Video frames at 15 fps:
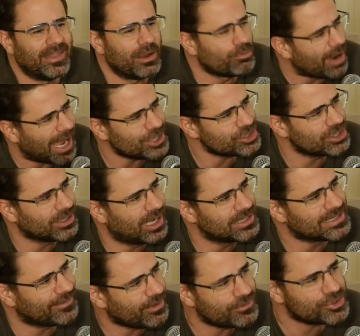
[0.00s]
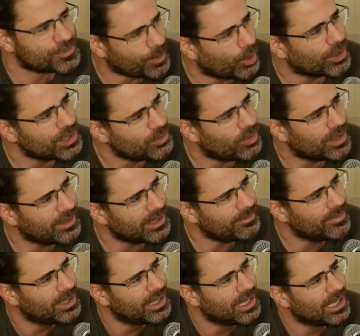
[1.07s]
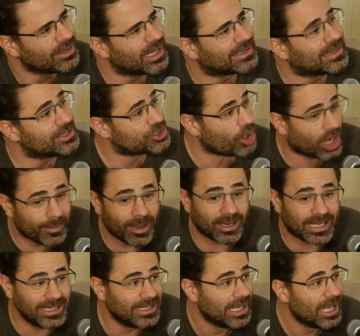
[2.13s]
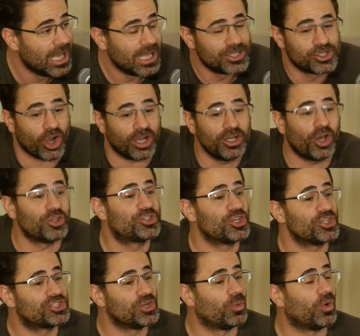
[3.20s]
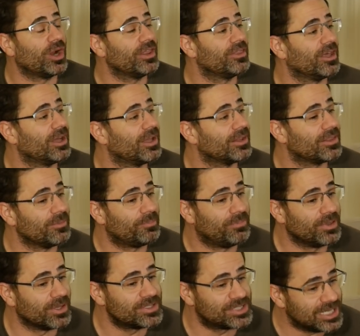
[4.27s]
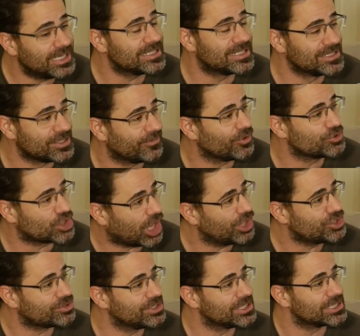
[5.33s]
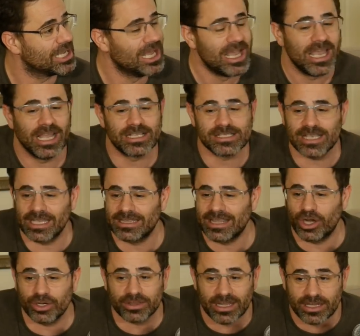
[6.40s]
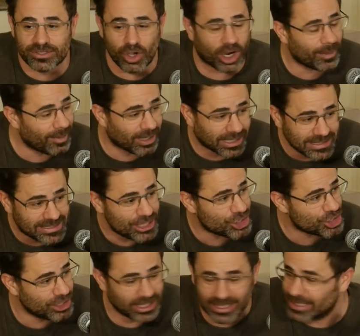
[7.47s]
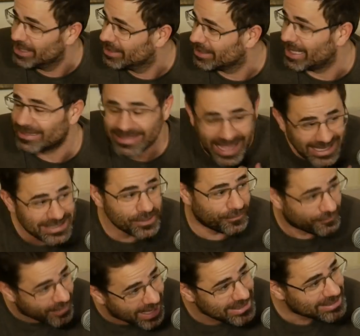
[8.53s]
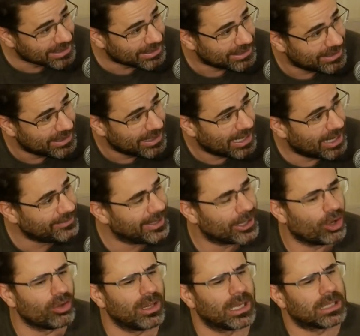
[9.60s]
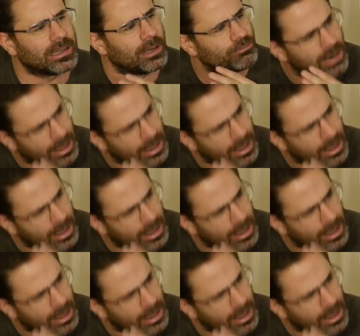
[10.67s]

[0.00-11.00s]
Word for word: and they rationalize. Have you ever spoken to one of them? Like to, talk to about, con, talk, no, to, to one of the, the, the citizens of those mm. countries. Mm. It's like they're, talk about conditioning. Like they defend it and they go like they